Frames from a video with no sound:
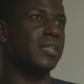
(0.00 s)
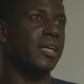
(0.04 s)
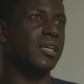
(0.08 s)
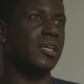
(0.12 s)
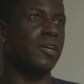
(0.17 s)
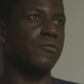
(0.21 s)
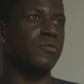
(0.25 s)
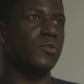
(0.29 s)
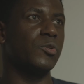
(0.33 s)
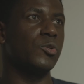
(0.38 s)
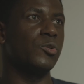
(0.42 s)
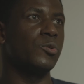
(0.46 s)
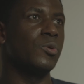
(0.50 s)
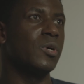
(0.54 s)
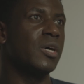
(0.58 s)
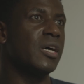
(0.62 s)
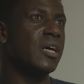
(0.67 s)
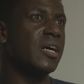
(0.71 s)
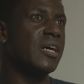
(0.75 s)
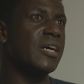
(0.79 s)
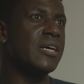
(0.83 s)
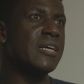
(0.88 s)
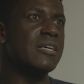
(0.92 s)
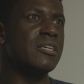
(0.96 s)
Like if you
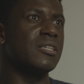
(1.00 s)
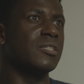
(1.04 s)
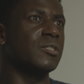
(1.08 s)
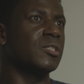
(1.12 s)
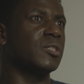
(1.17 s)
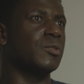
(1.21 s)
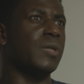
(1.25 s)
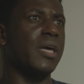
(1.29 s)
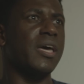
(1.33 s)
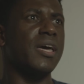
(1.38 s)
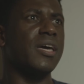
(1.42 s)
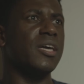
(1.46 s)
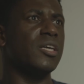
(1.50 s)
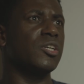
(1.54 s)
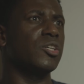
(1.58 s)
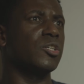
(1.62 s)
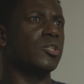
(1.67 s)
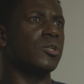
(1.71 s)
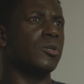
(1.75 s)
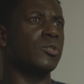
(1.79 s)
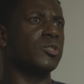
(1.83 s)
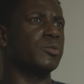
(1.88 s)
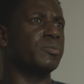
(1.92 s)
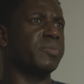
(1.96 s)
say
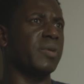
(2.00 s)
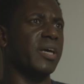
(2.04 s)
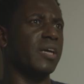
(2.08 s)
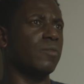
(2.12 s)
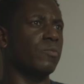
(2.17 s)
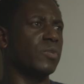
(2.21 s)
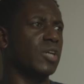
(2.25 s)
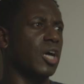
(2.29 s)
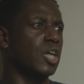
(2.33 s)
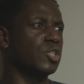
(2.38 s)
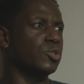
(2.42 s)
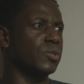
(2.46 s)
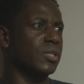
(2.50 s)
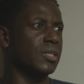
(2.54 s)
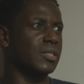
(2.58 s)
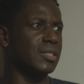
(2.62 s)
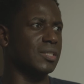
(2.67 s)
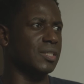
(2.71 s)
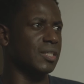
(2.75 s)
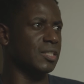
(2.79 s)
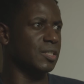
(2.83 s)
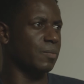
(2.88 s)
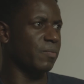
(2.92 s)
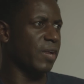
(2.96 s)
you're playing
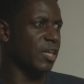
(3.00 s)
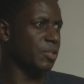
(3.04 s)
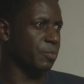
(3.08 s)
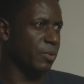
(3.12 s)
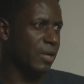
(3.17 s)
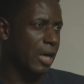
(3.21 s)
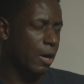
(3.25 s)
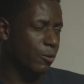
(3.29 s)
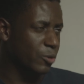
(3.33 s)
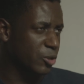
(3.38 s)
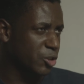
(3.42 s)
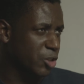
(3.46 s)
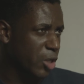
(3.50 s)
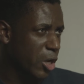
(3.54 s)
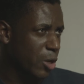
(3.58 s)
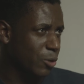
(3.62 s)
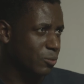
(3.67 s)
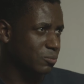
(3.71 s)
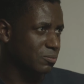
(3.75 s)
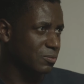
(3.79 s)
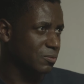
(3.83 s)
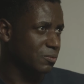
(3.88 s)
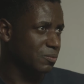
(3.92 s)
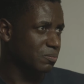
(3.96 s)
160 miles per hour
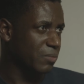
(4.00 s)
zone,